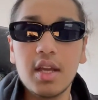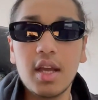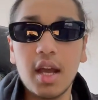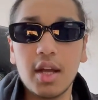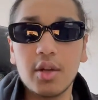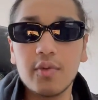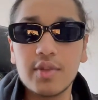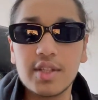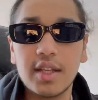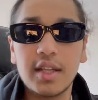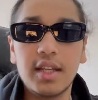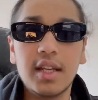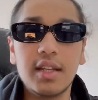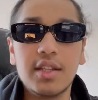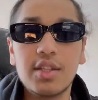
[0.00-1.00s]
And obviously
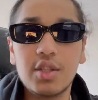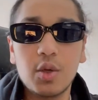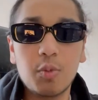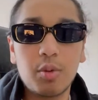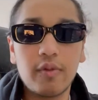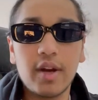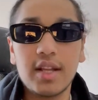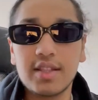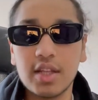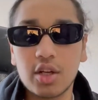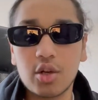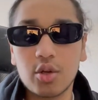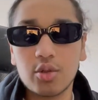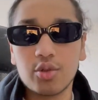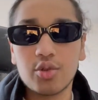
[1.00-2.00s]
again, it still provides that
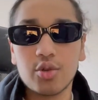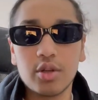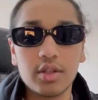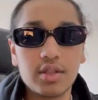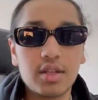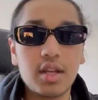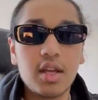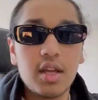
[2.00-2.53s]
contrast